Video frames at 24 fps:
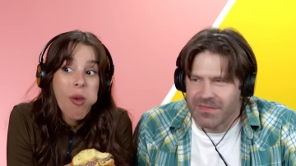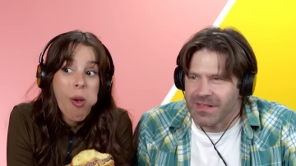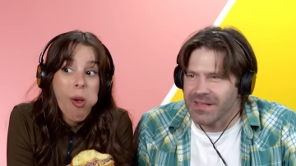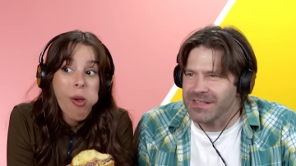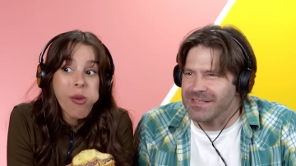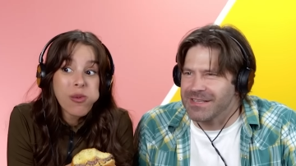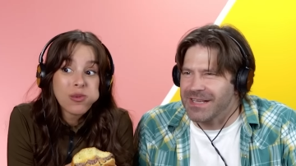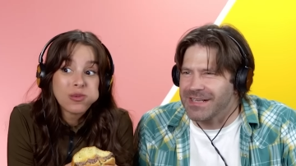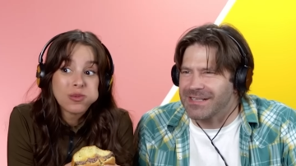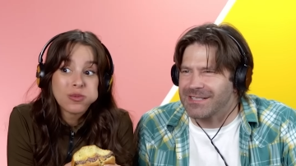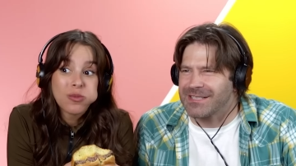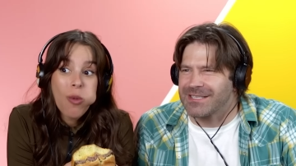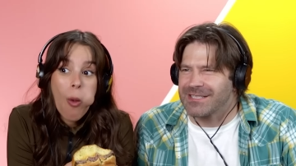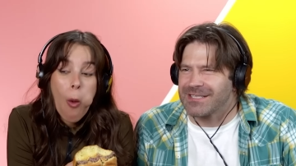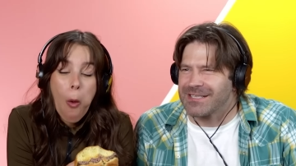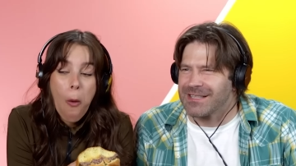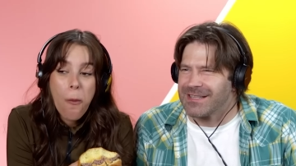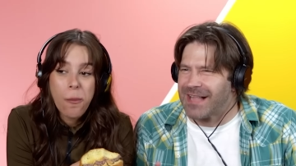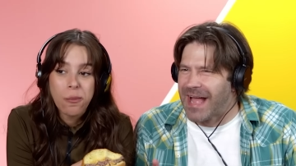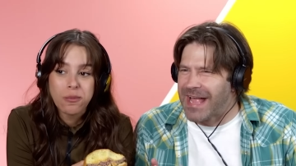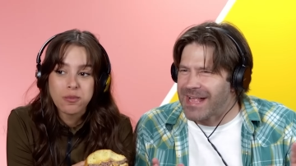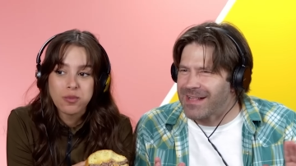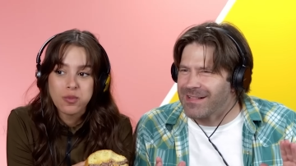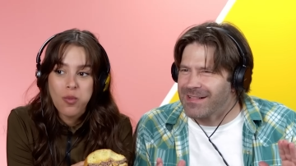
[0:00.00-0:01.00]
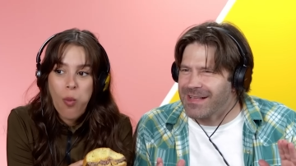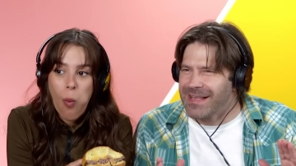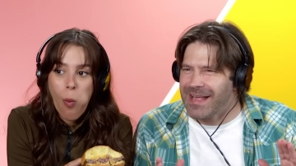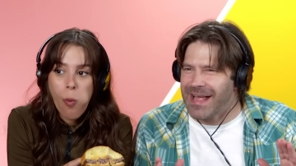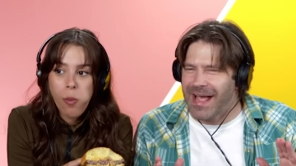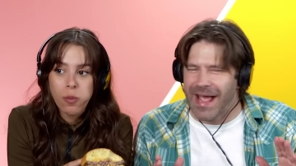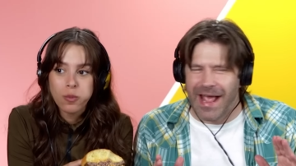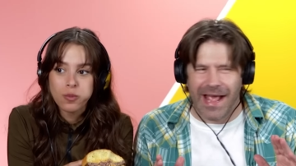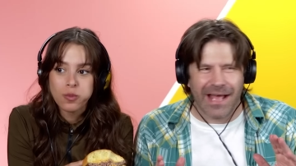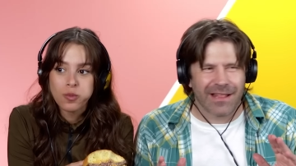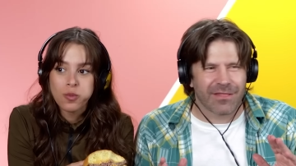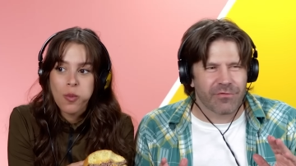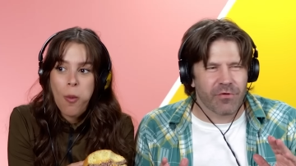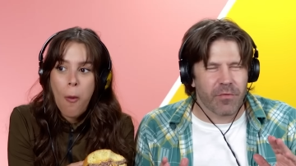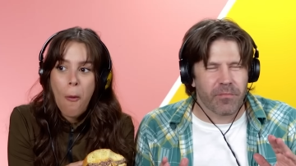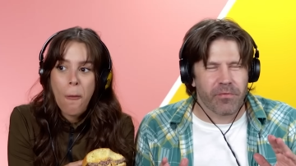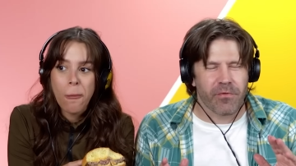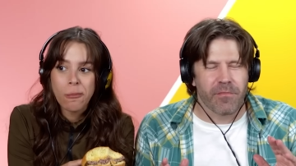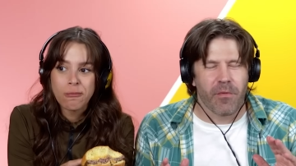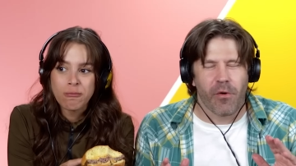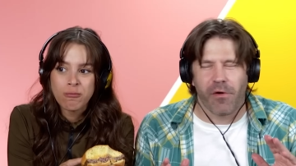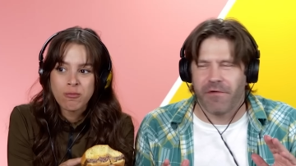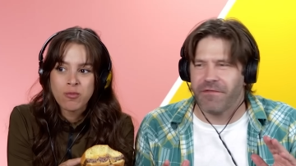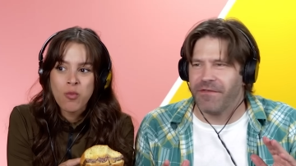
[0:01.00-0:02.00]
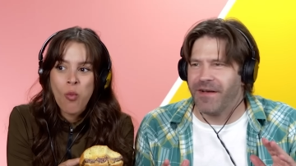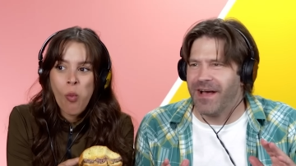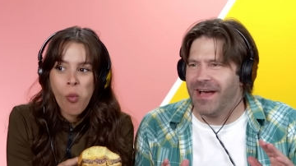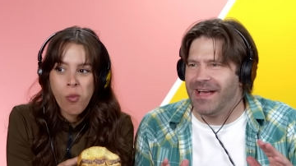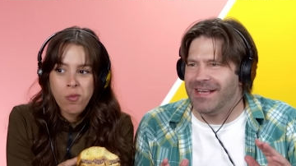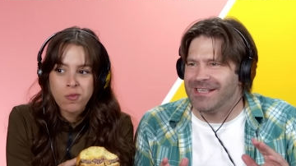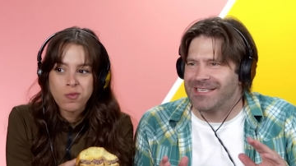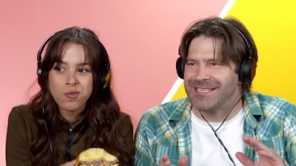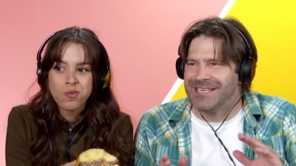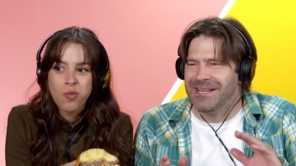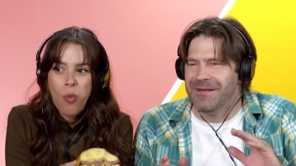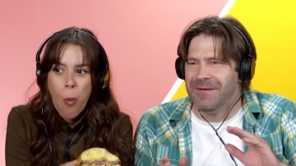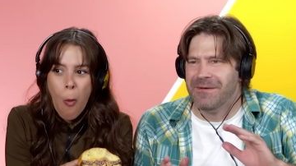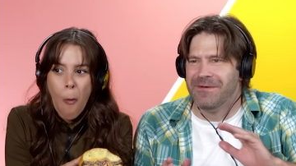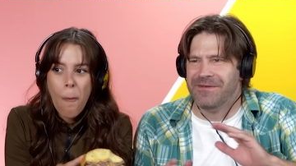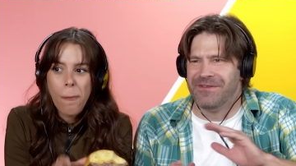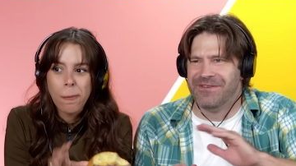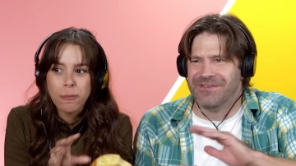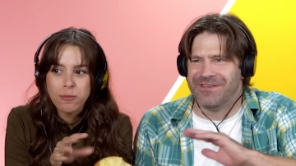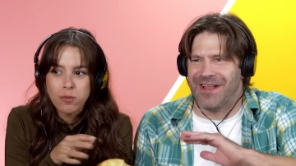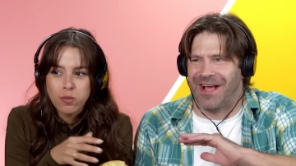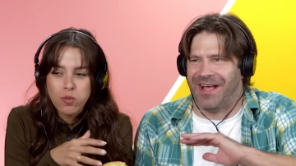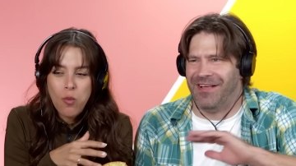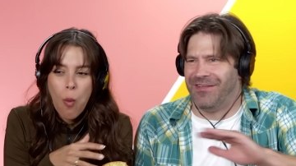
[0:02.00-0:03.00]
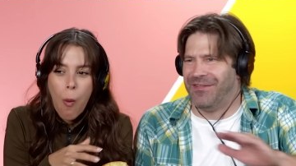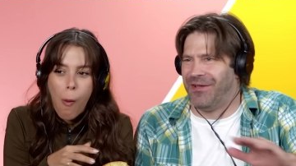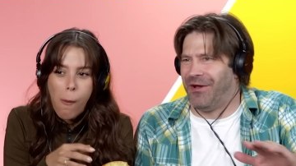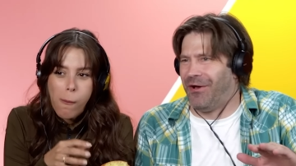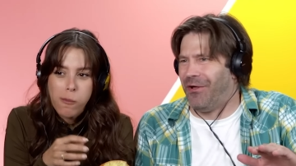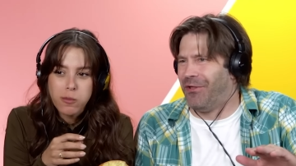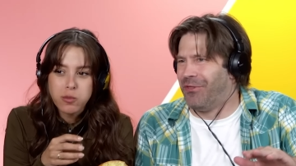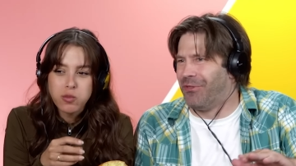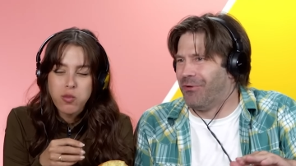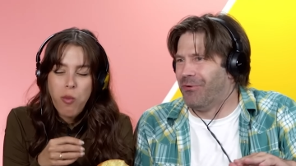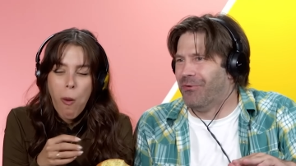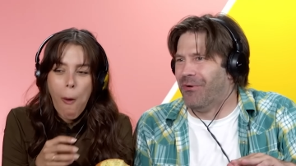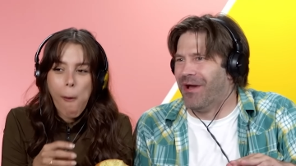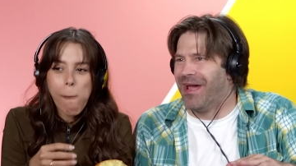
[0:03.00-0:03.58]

Speaker 1: It's like slightly anthropomorphized, not all the